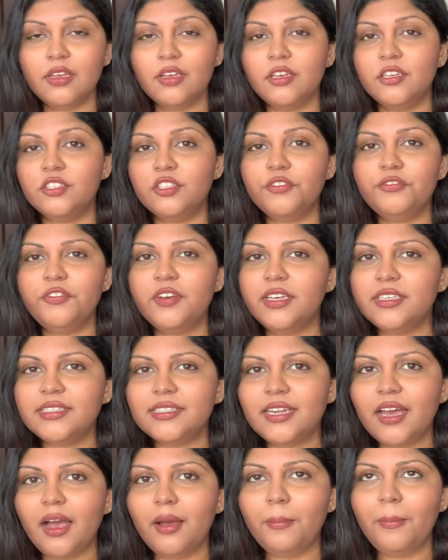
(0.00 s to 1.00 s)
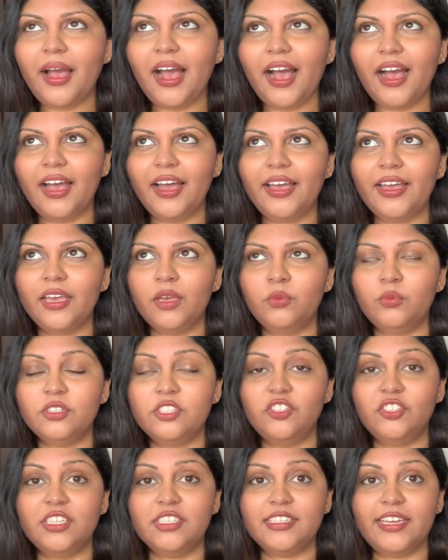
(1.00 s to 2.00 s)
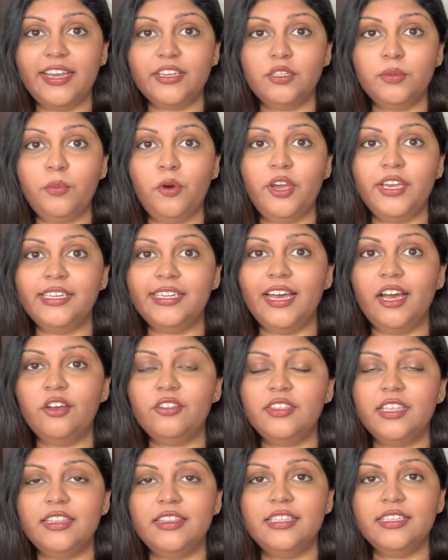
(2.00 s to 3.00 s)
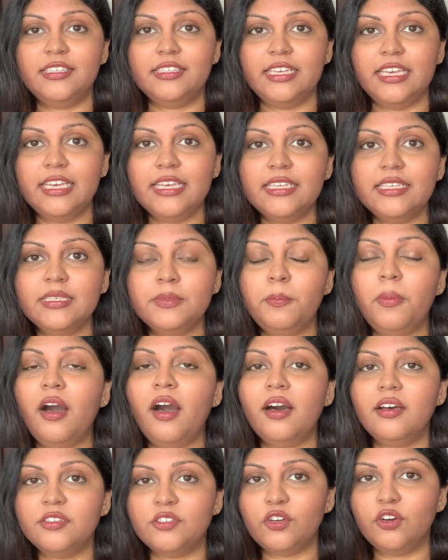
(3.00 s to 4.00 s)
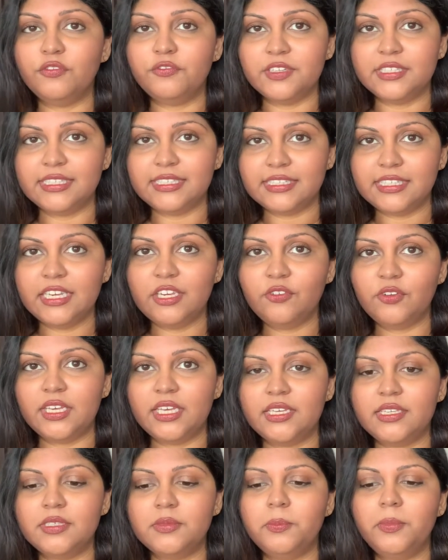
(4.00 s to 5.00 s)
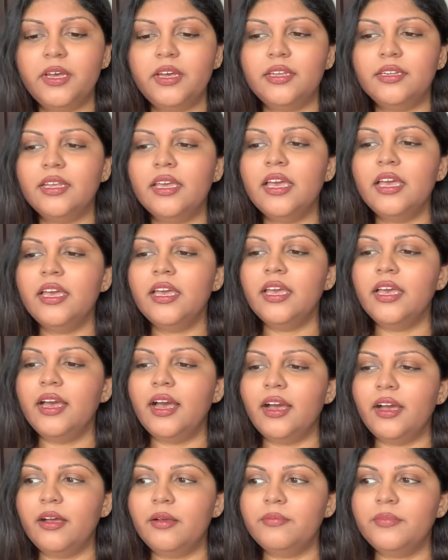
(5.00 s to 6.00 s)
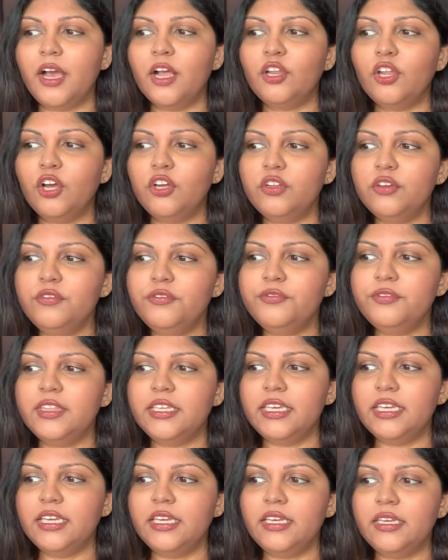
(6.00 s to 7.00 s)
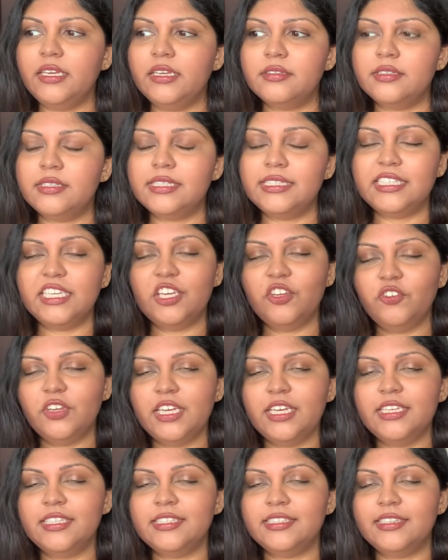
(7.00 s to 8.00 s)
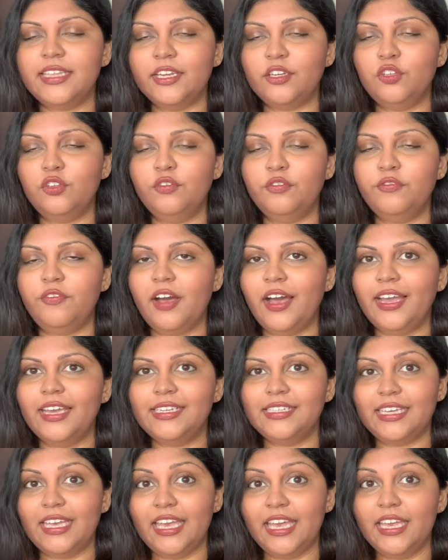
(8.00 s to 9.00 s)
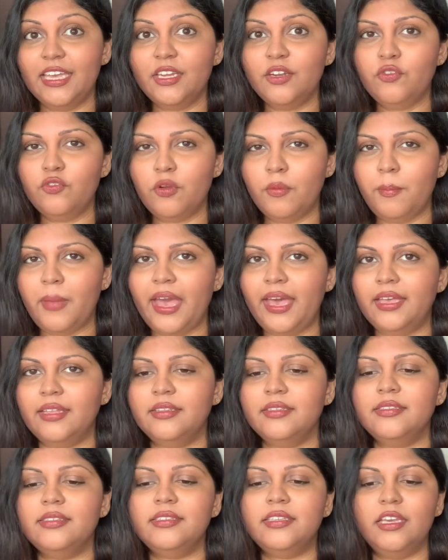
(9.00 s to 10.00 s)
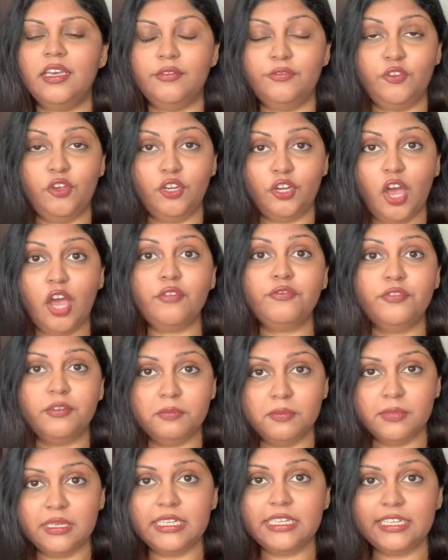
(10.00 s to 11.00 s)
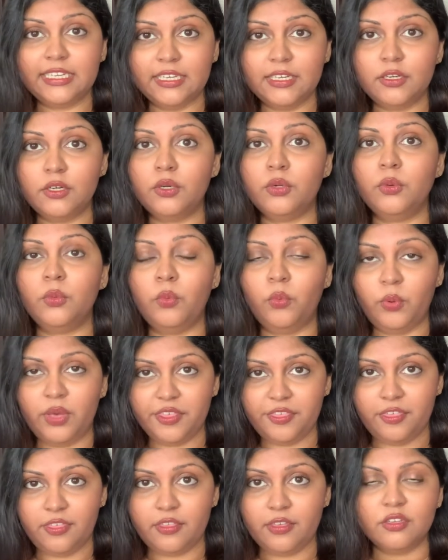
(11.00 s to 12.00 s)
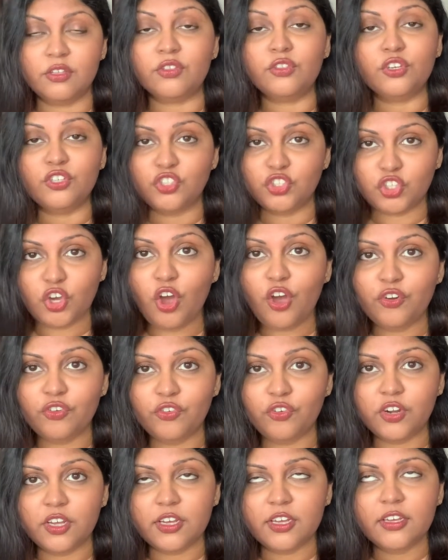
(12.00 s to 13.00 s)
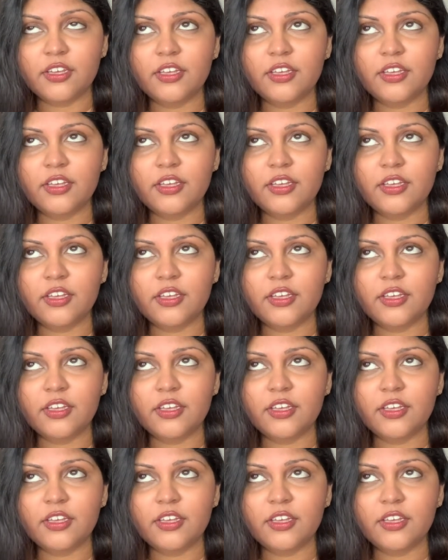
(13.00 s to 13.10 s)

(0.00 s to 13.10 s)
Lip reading: So first up, I would just like to point out that this is part of a series, but a lot of the series that you find in romance, if you're not familiar with the genre,